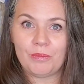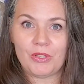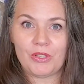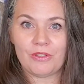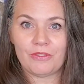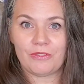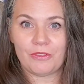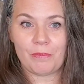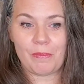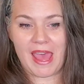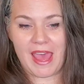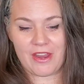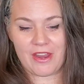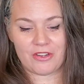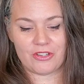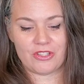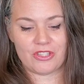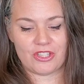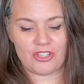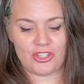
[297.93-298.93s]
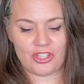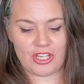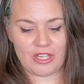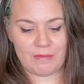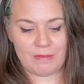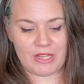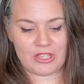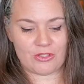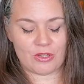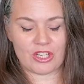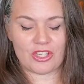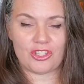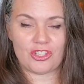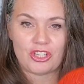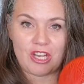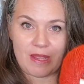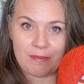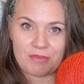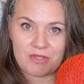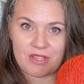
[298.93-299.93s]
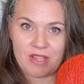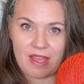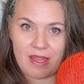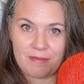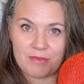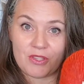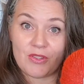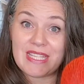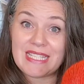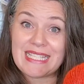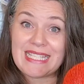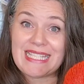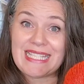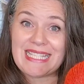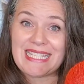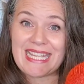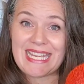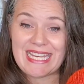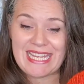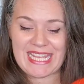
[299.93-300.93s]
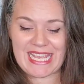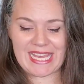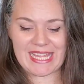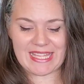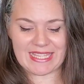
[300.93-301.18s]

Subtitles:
beautiful patterns and geometric shapes. So this is Zinnia.